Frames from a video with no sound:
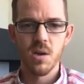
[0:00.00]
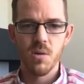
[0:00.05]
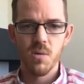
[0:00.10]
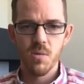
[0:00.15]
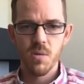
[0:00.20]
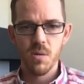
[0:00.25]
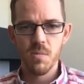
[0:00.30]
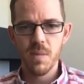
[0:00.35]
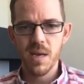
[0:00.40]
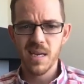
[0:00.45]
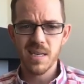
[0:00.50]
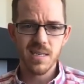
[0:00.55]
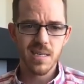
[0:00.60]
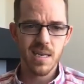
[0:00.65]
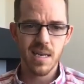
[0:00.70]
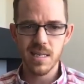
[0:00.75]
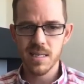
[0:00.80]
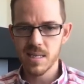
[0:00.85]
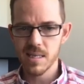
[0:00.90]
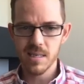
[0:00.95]
would make
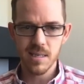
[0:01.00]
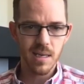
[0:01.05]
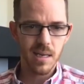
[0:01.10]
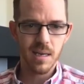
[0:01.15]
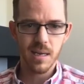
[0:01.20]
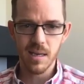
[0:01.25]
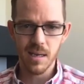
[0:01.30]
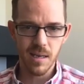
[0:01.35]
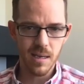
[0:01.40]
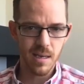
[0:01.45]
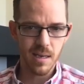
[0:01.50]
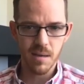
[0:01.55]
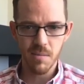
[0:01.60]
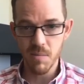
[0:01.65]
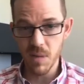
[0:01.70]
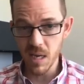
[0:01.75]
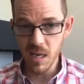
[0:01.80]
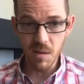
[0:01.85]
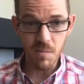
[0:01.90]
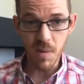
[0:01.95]
sense? It's like
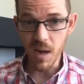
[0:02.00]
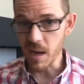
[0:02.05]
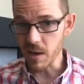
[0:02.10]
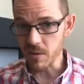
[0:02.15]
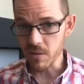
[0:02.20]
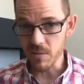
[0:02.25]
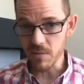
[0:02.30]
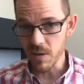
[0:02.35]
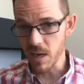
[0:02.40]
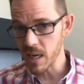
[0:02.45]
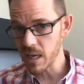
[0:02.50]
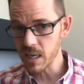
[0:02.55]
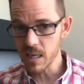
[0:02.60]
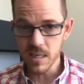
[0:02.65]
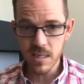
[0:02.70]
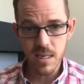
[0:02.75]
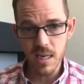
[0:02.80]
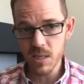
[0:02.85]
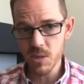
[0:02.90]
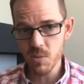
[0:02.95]
make and model, right?
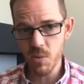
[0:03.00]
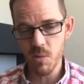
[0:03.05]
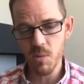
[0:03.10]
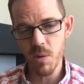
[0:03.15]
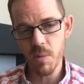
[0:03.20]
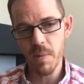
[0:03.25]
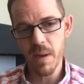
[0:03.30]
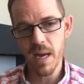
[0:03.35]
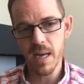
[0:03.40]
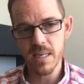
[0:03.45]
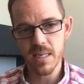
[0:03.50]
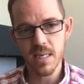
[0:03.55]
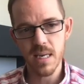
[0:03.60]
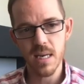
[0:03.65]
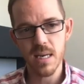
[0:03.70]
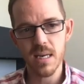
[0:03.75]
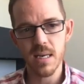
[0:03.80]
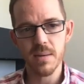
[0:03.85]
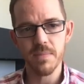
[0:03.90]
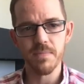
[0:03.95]
Because that's what we're passing
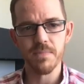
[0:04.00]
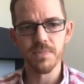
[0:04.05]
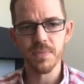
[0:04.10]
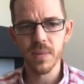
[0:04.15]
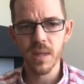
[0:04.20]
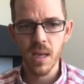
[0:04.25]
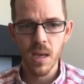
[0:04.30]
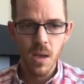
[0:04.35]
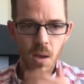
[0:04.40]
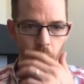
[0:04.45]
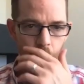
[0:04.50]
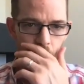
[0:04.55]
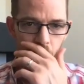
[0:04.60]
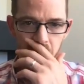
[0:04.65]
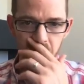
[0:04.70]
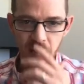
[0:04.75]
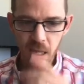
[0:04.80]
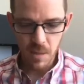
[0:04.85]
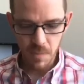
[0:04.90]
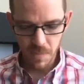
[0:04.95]
in. Well,
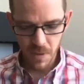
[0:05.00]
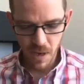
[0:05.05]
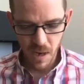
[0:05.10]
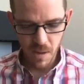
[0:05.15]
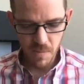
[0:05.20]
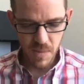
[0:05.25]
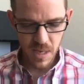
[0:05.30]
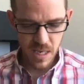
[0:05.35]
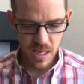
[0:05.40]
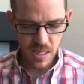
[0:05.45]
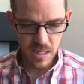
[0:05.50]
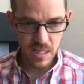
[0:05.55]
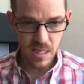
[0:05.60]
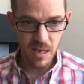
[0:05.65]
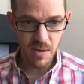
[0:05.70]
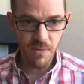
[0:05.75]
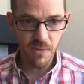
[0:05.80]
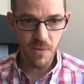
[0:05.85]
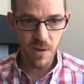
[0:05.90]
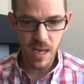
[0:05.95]
now the problem is
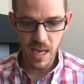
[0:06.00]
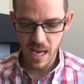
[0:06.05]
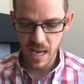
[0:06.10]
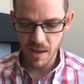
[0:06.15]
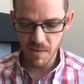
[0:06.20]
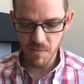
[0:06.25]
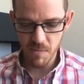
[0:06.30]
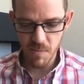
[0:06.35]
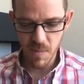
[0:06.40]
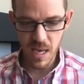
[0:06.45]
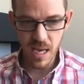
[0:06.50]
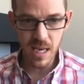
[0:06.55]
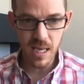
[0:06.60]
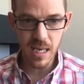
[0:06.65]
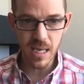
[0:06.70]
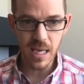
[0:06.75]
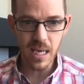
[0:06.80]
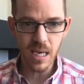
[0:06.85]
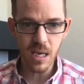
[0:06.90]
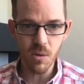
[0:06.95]
if we have
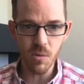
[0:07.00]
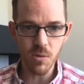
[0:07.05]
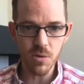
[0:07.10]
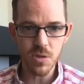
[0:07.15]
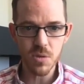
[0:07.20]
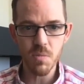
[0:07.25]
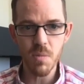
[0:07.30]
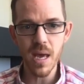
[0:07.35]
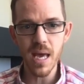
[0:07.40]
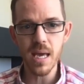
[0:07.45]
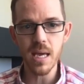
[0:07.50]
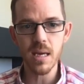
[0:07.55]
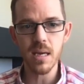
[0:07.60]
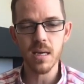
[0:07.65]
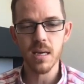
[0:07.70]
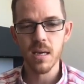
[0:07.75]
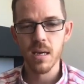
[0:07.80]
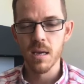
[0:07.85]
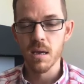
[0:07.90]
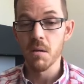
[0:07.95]
make equals make,
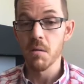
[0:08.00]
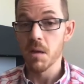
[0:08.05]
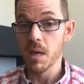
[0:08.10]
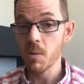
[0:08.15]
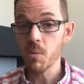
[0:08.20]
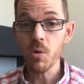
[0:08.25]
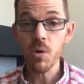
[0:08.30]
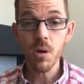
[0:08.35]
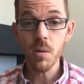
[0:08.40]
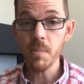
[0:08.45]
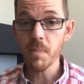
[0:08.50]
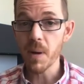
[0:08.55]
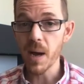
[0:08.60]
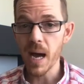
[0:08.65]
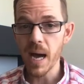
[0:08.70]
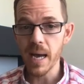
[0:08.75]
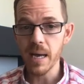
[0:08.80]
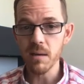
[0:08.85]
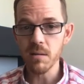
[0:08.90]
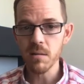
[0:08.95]
it will
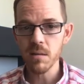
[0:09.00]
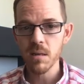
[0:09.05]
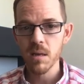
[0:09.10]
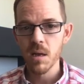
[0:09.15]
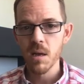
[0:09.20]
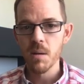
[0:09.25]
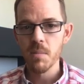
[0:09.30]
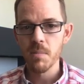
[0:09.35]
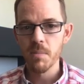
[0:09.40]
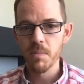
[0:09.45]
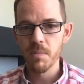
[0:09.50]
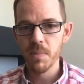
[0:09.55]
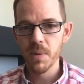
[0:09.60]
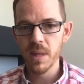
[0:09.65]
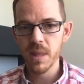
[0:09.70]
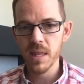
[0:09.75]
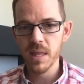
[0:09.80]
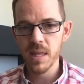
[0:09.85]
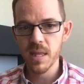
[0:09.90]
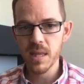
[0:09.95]
compile, but
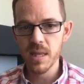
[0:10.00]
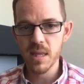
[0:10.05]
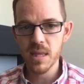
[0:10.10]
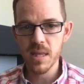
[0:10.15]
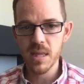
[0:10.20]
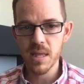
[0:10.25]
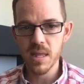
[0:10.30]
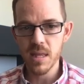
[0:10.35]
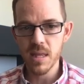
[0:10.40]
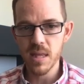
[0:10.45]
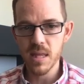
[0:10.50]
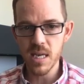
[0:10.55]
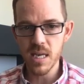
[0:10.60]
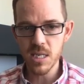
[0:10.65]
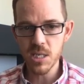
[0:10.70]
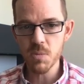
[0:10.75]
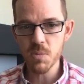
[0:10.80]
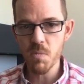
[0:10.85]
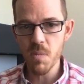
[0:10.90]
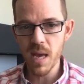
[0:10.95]

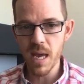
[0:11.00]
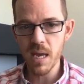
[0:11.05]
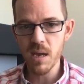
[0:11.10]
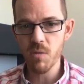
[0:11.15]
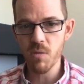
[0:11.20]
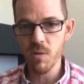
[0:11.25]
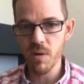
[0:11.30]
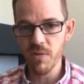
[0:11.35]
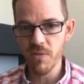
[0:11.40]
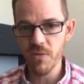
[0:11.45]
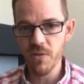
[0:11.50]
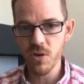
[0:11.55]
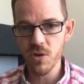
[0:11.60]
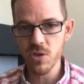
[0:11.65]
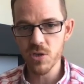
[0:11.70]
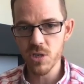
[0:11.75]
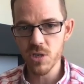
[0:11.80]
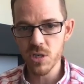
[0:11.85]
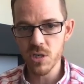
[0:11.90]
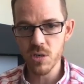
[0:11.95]
this make
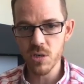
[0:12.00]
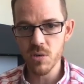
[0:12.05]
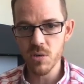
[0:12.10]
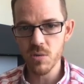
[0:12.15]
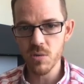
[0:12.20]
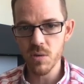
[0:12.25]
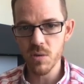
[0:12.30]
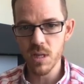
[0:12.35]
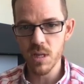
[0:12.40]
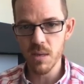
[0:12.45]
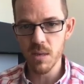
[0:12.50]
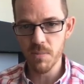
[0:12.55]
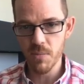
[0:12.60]
refers to the